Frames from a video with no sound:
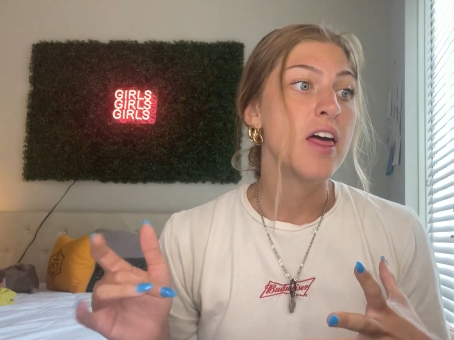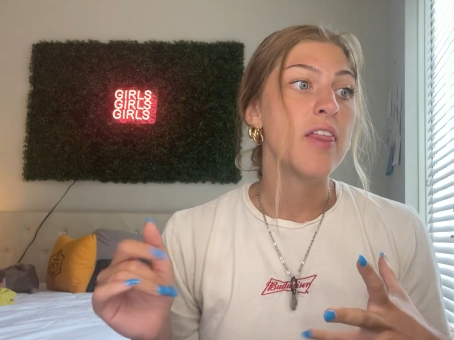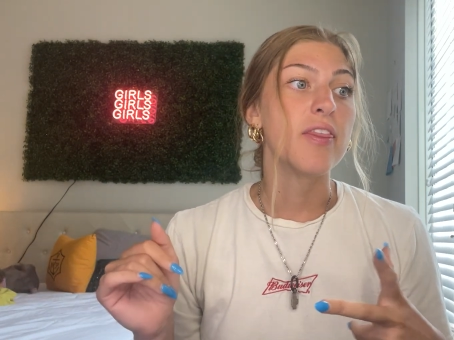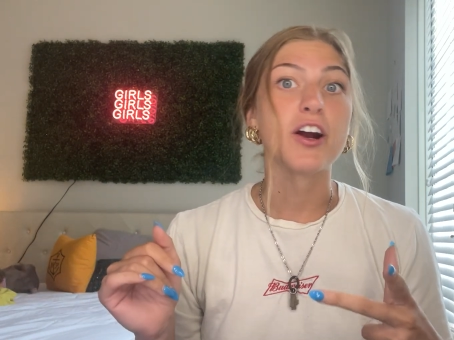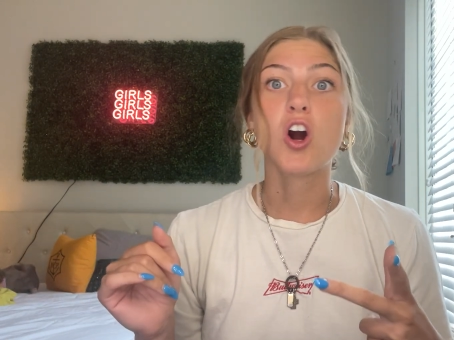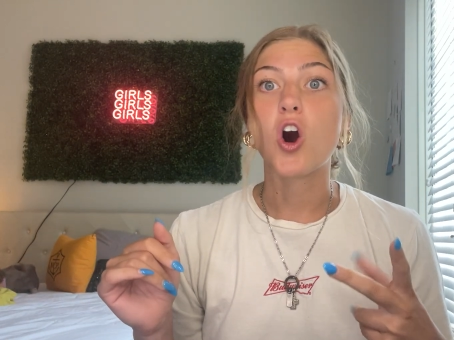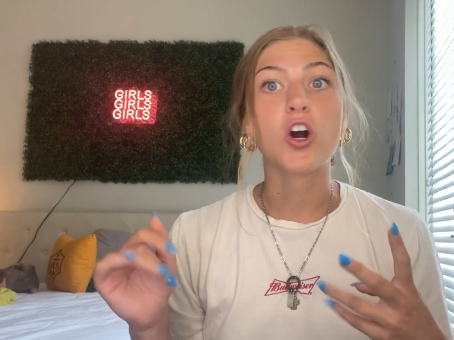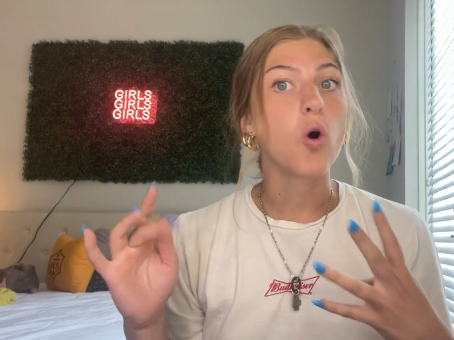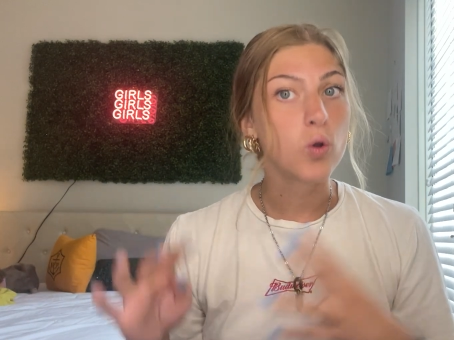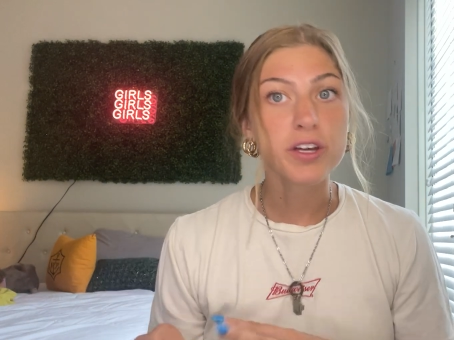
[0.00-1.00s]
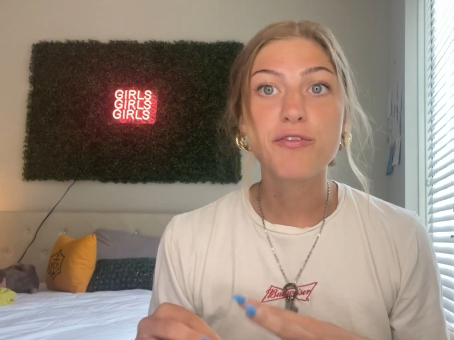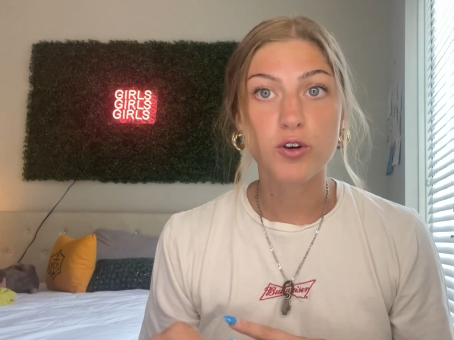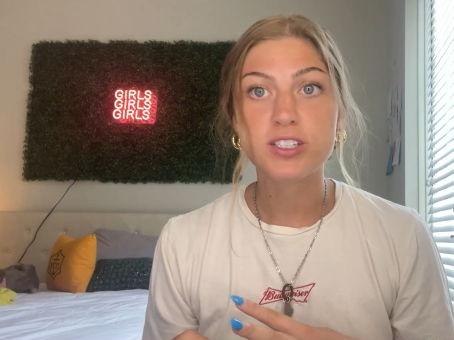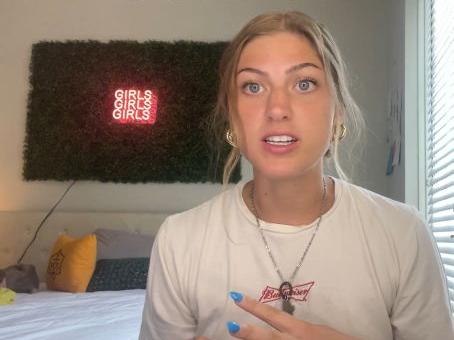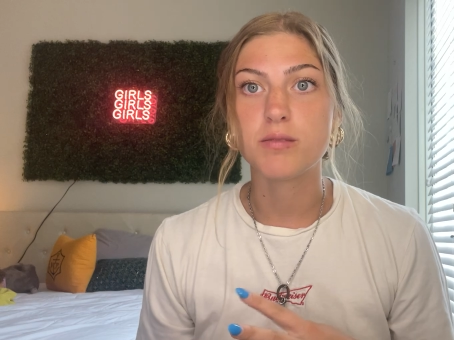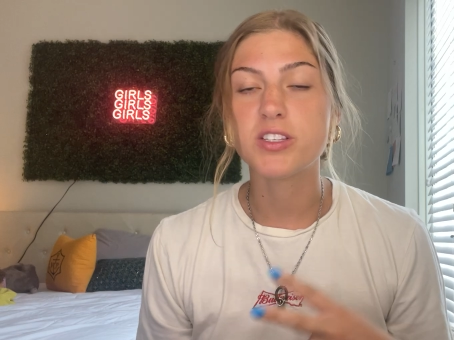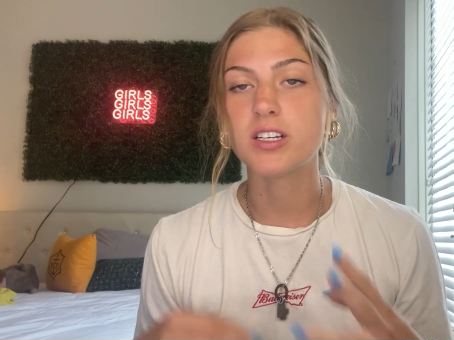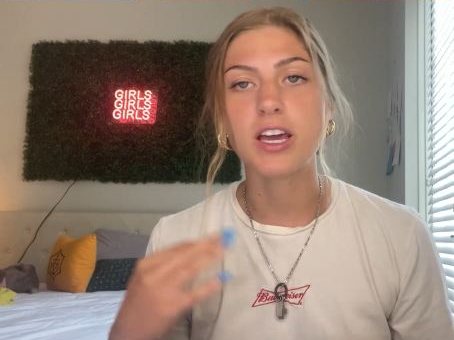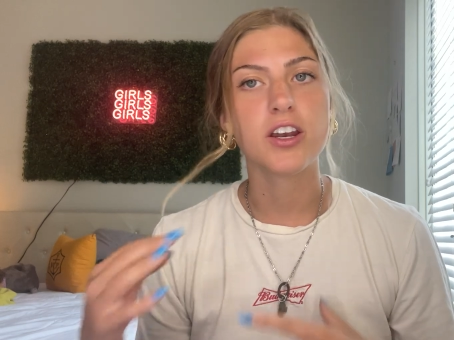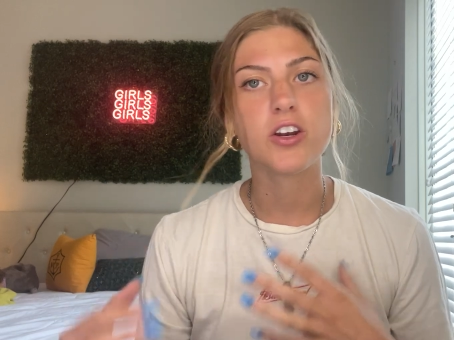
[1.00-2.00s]
There are only 4 teams.
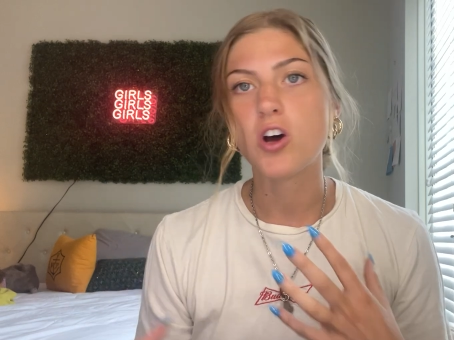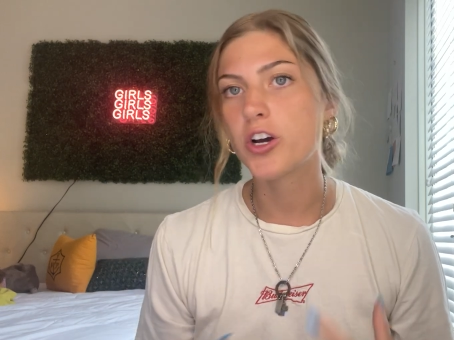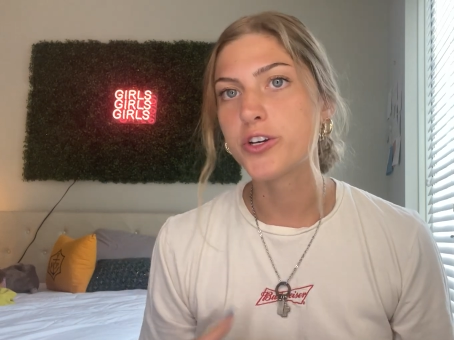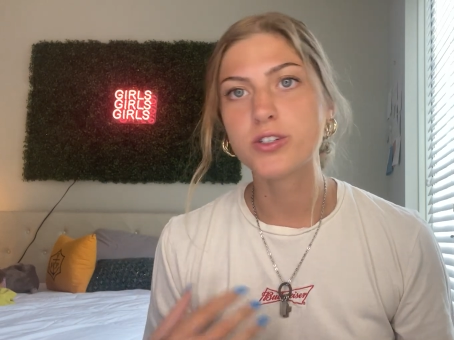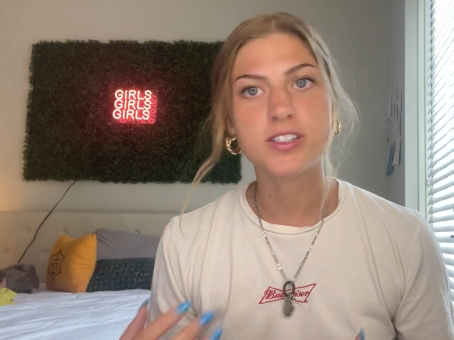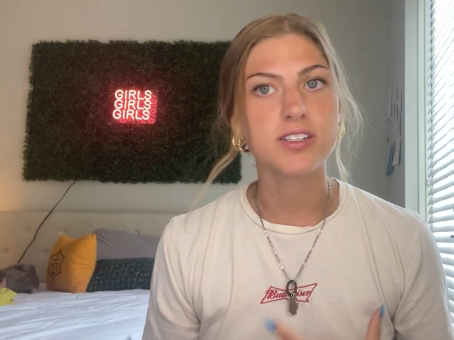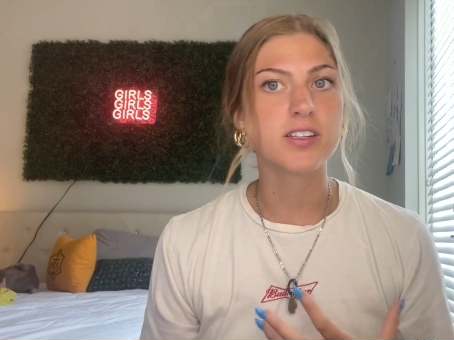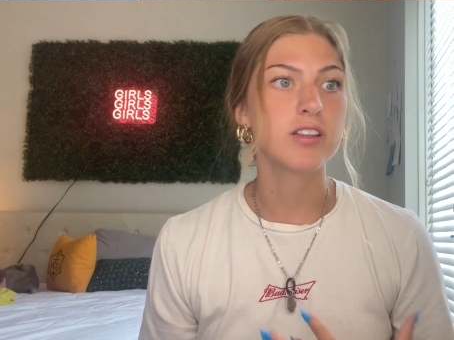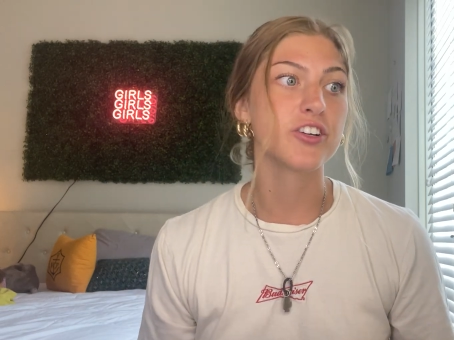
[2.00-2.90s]
Again, inaugural season,